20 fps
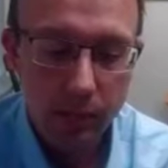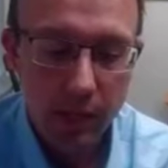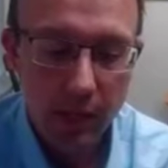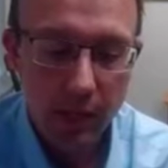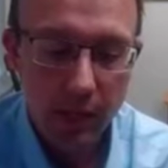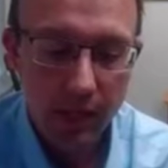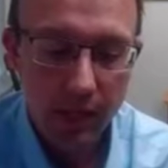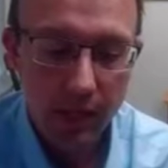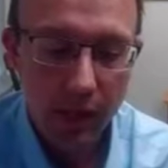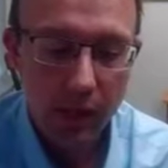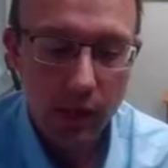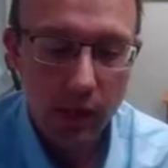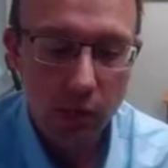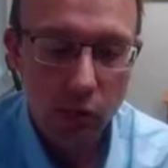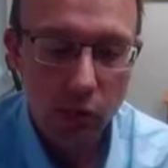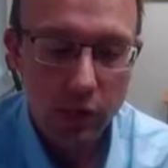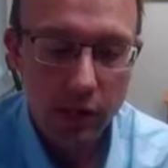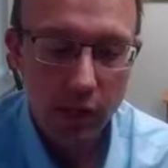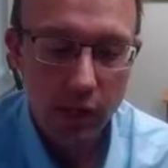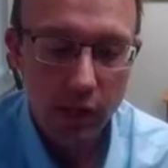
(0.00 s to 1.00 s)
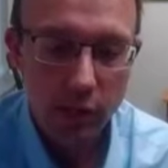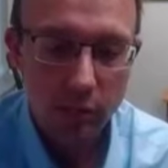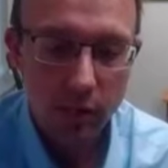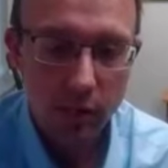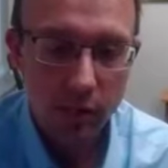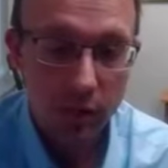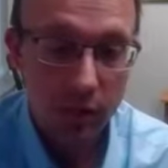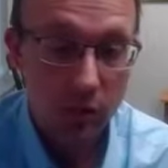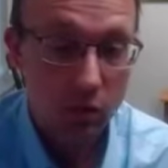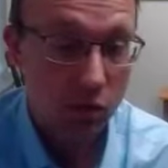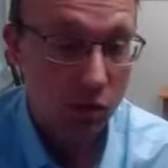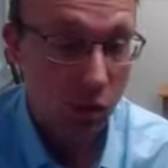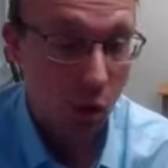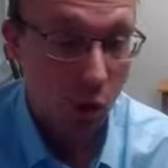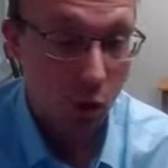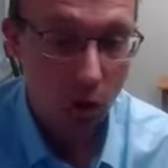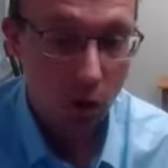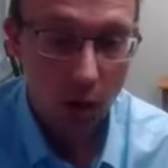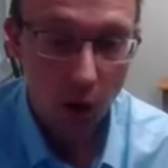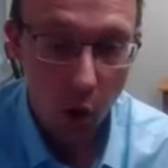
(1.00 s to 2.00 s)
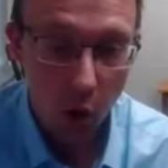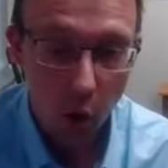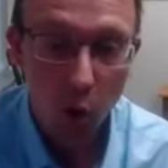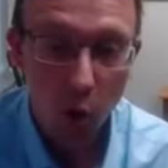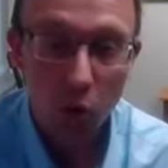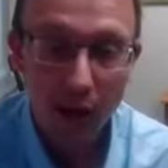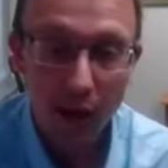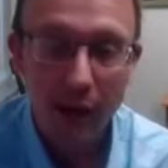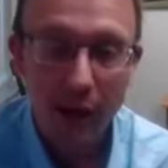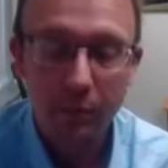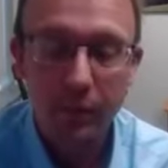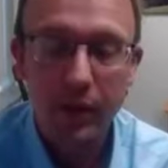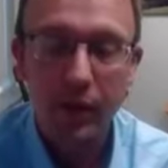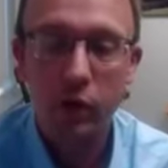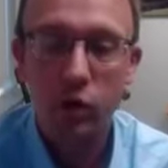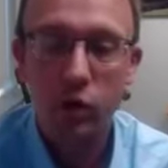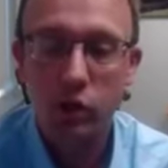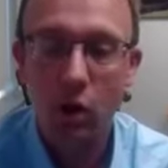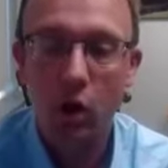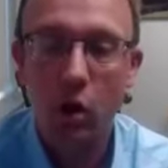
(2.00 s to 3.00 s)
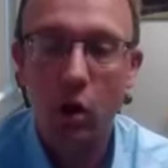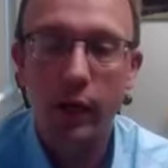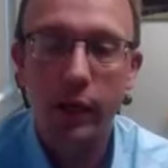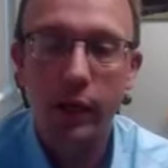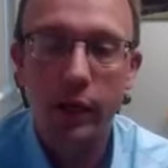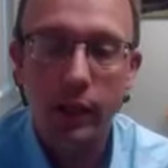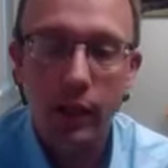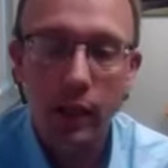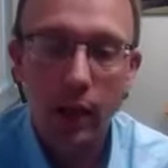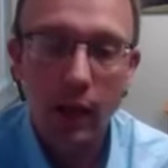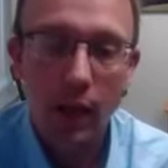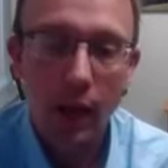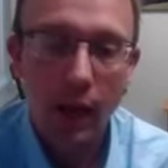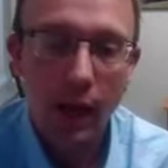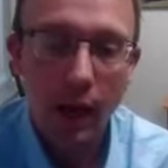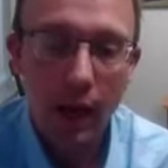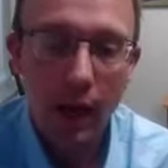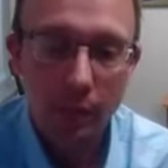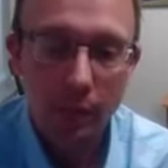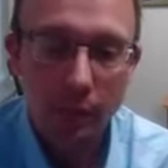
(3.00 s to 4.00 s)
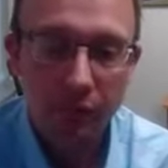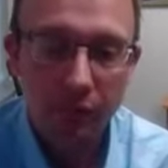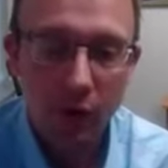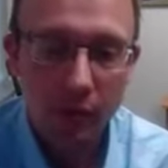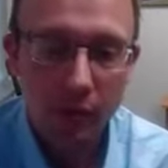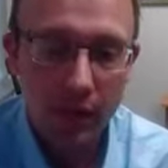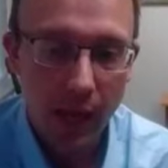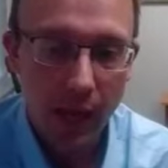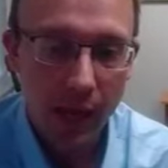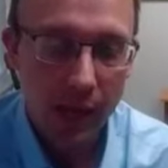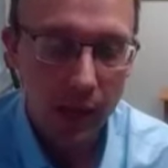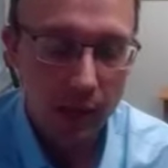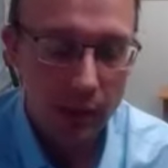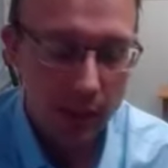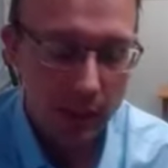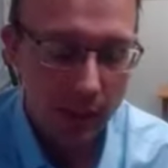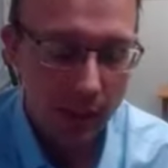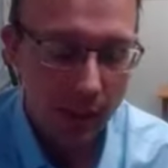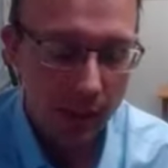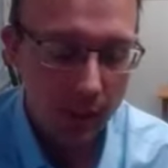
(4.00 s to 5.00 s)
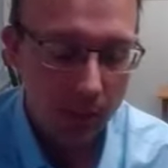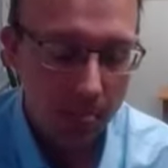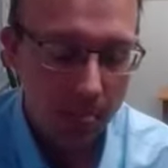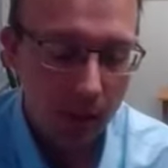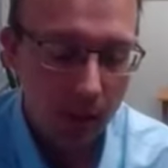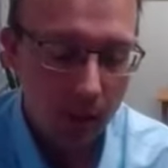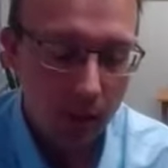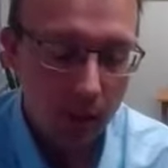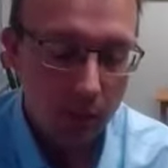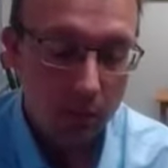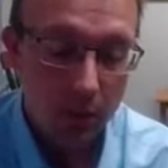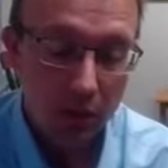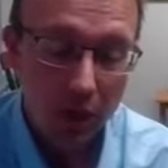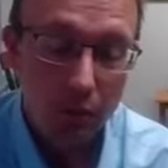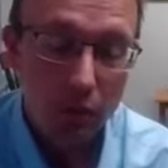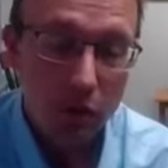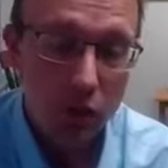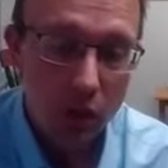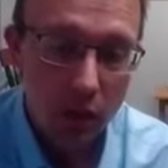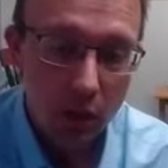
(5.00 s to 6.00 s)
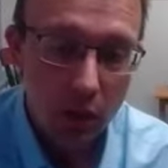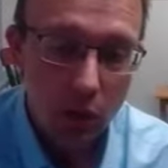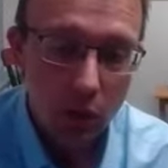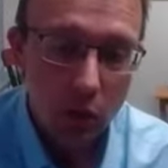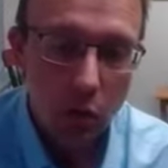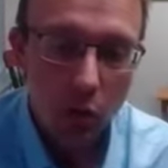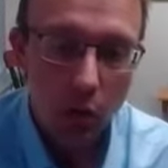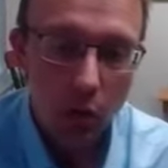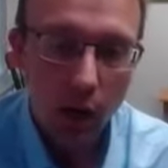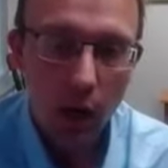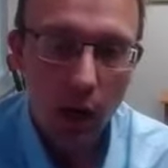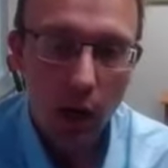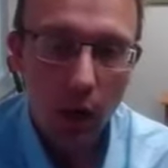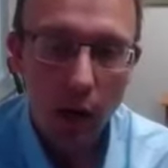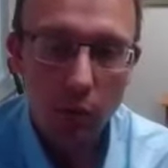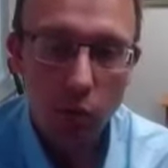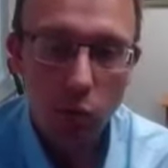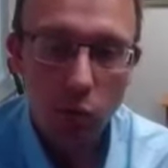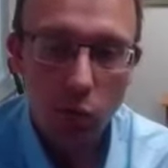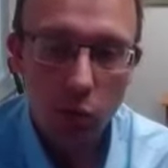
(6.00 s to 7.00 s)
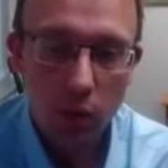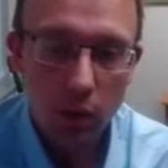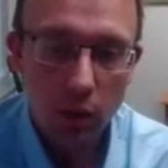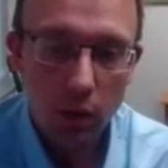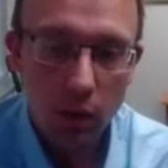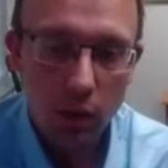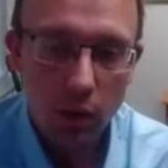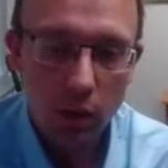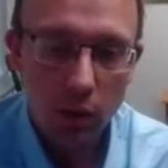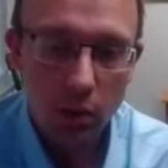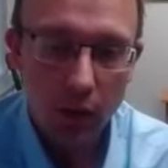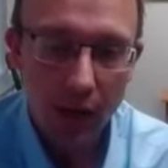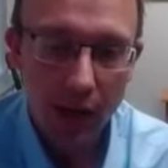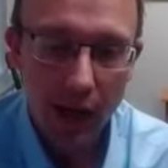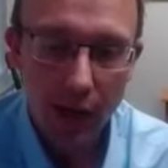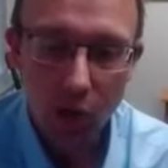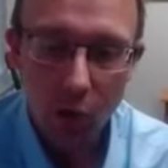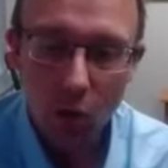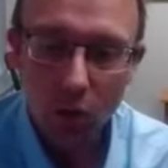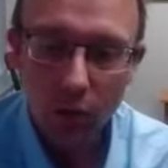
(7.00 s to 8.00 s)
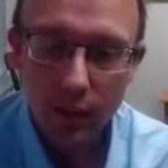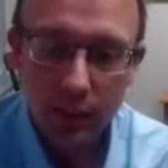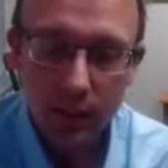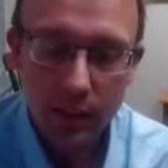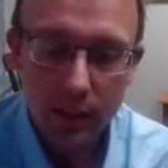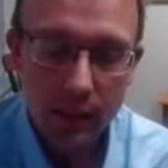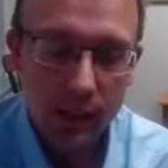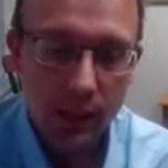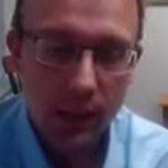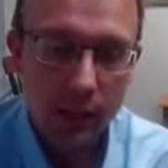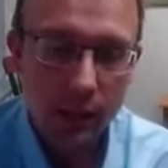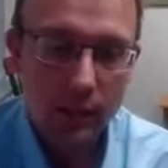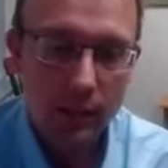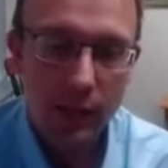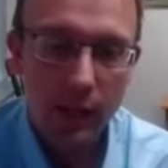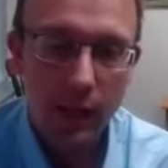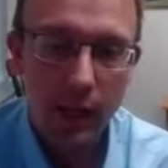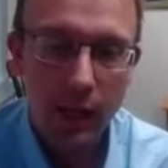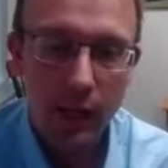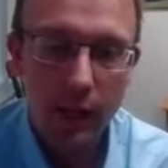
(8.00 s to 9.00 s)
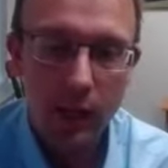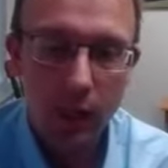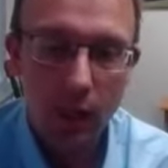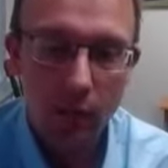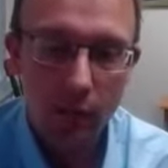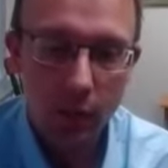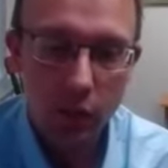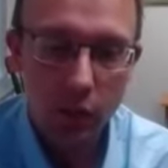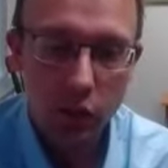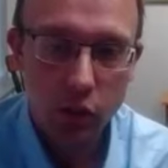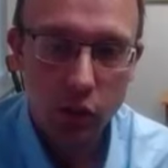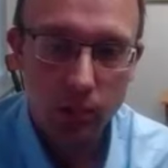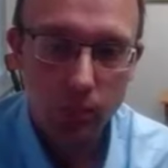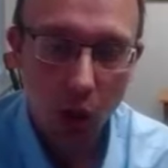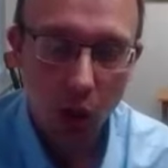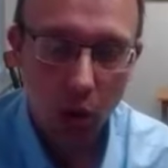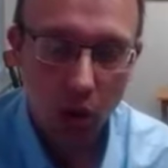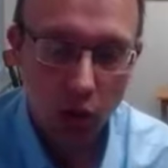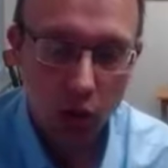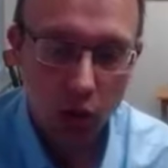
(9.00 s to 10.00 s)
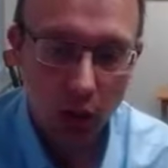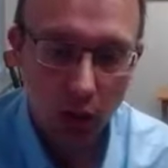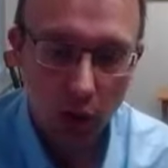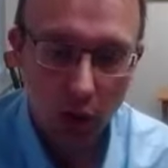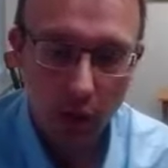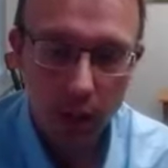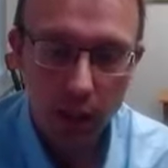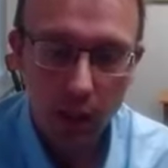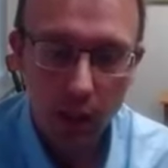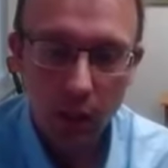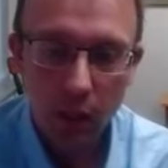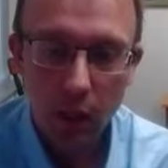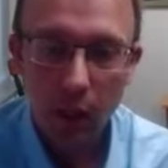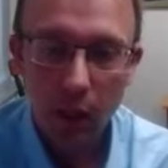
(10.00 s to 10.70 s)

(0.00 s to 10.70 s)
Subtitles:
that number tells me that there's a whole lot bigger target from the idle state. But number two, not only is the net scan a much smaller target